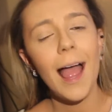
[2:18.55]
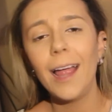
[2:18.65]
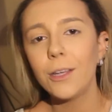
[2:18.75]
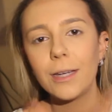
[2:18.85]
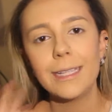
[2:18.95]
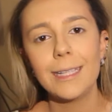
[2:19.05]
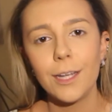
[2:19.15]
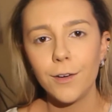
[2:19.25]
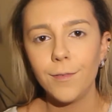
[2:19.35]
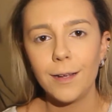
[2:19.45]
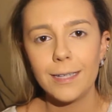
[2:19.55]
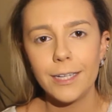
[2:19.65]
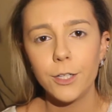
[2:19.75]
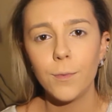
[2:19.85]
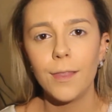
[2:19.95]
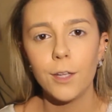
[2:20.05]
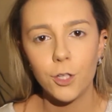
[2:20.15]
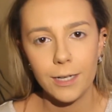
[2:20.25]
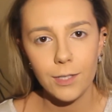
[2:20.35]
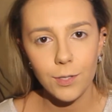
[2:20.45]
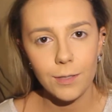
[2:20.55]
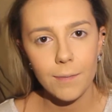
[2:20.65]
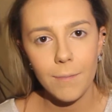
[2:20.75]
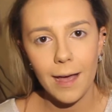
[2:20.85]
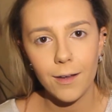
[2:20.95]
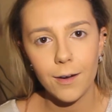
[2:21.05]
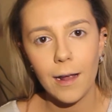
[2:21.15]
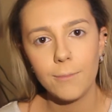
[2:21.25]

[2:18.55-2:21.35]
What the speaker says: and you can set your foundation with a translucent powder.